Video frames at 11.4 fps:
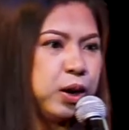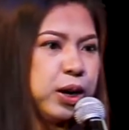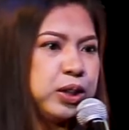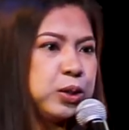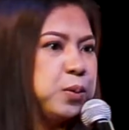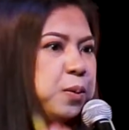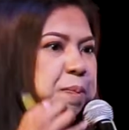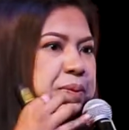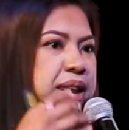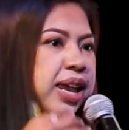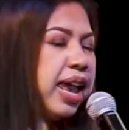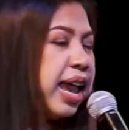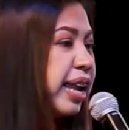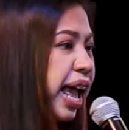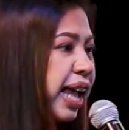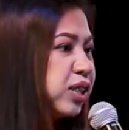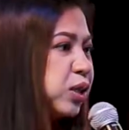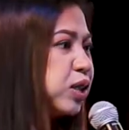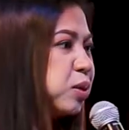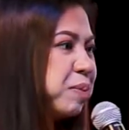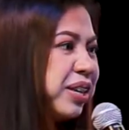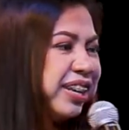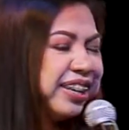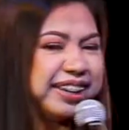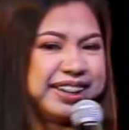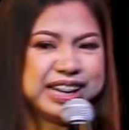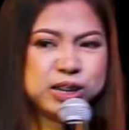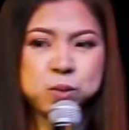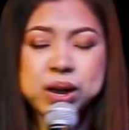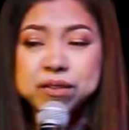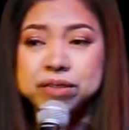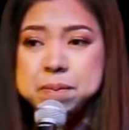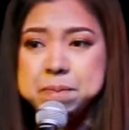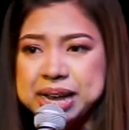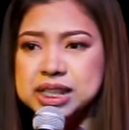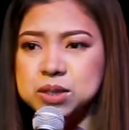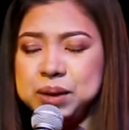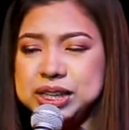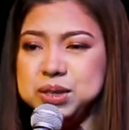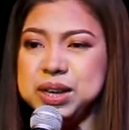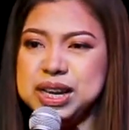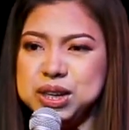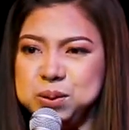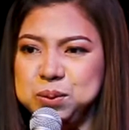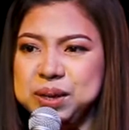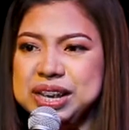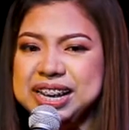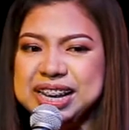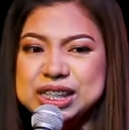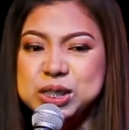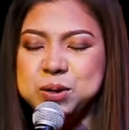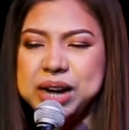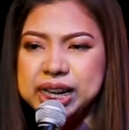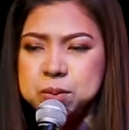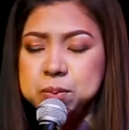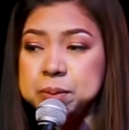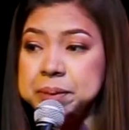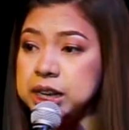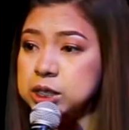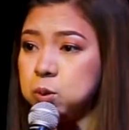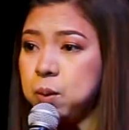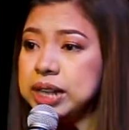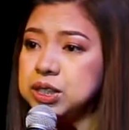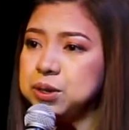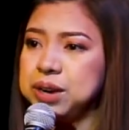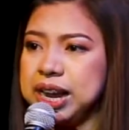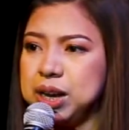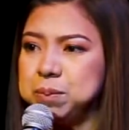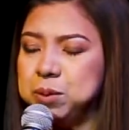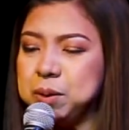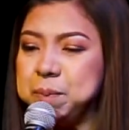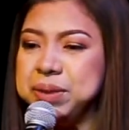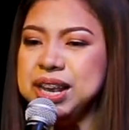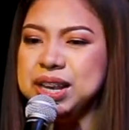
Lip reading: or to enhance your speaking career, one of the best ways you can do is to write a book. Because once you write a book,